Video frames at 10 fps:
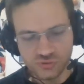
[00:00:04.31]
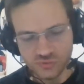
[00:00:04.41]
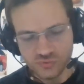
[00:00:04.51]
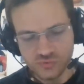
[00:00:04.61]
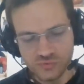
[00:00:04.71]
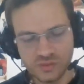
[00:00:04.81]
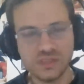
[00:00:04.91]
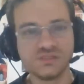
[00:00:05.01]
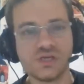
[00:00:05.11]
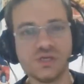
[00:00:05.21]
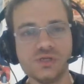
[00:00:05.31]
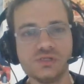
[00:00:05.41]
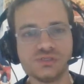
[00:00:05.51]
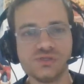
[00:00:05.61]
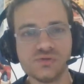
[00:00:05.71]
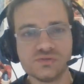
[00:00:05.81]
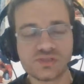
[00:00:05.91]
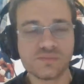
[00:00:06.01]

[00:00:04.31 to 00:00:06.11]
to Nintendo Ninja News.